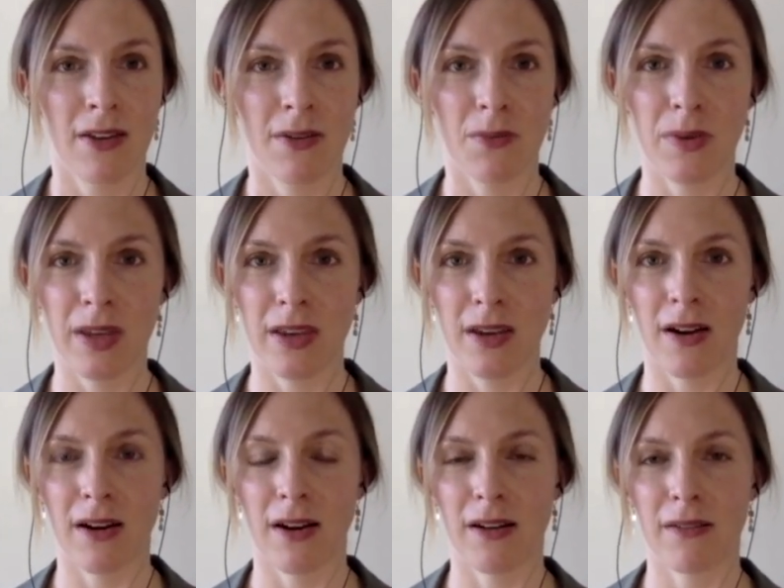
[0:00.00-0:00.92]
we
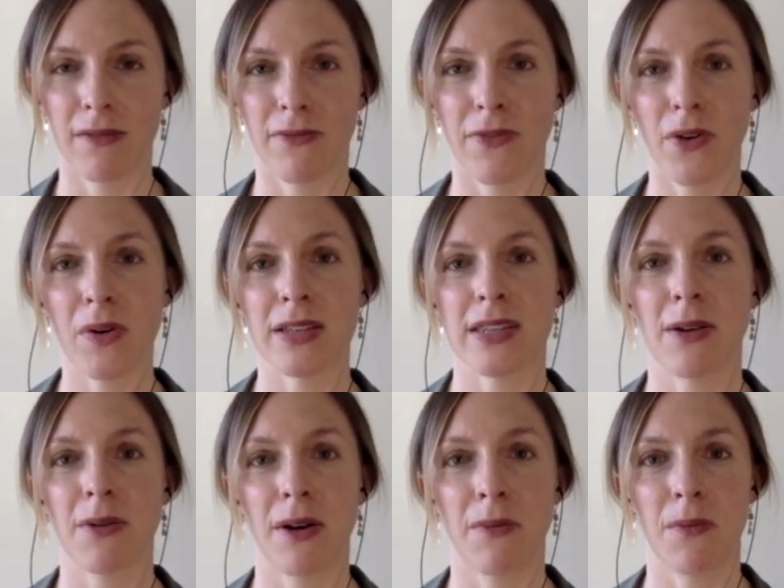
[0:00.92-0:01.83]
are
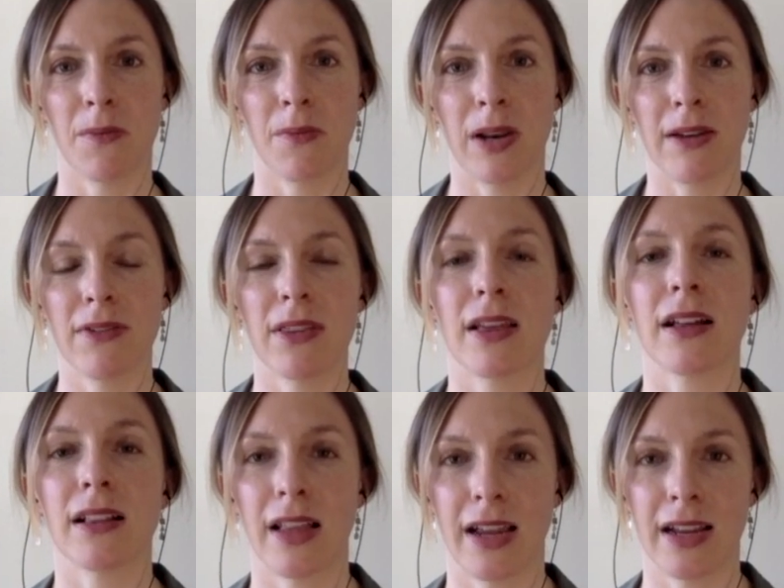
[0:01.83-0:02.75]
focusing on whatever the
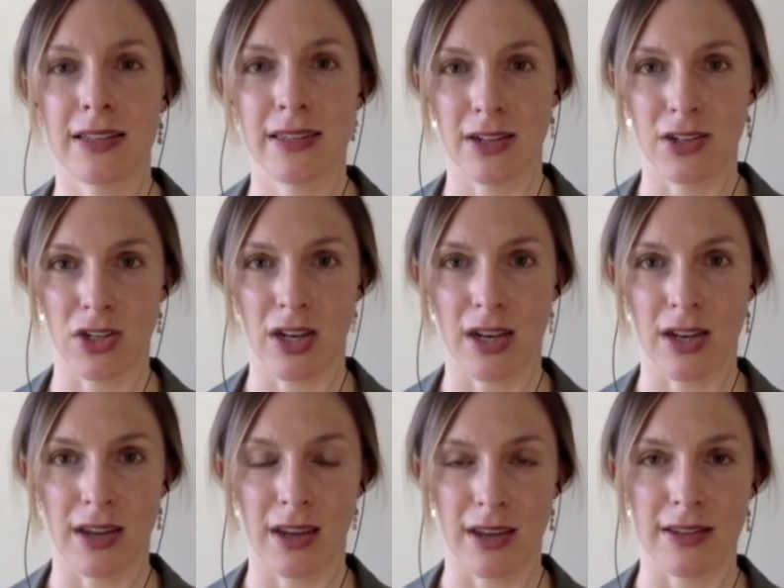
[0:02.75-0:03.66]
client's agenda
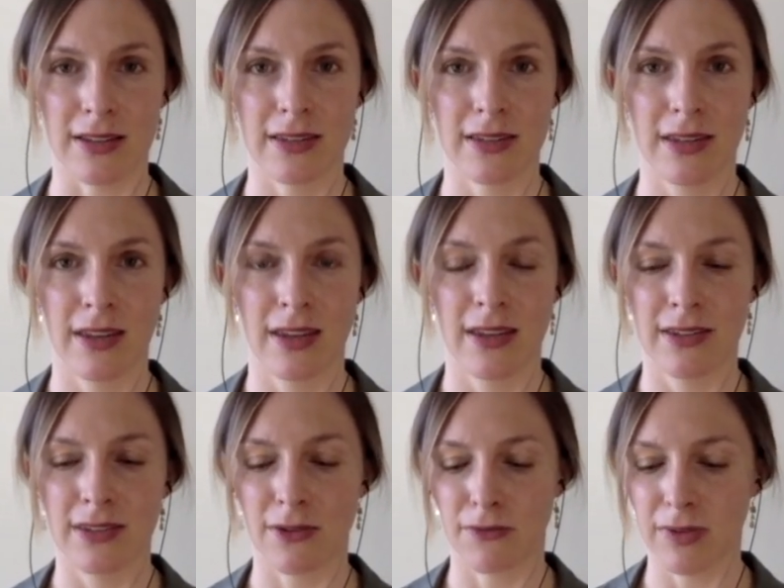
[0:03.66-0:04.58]
is.
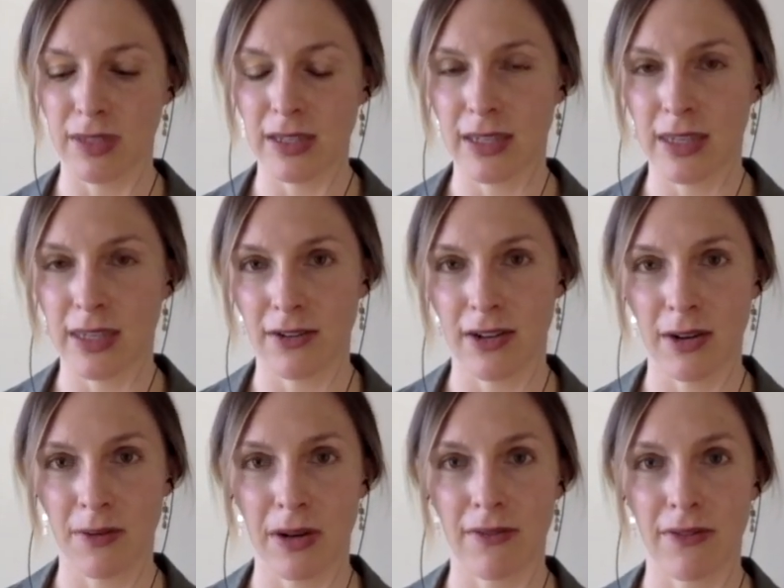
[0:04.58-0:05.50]
So really hearing
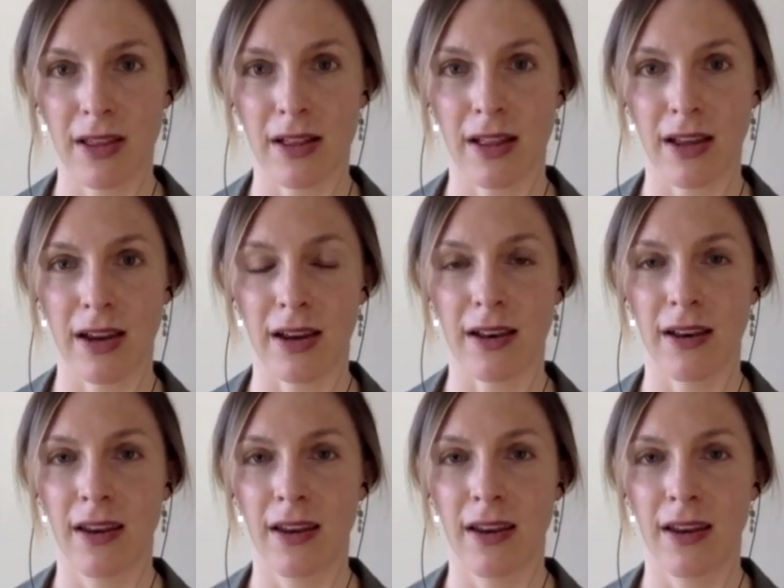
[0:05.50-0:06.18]
whatever the client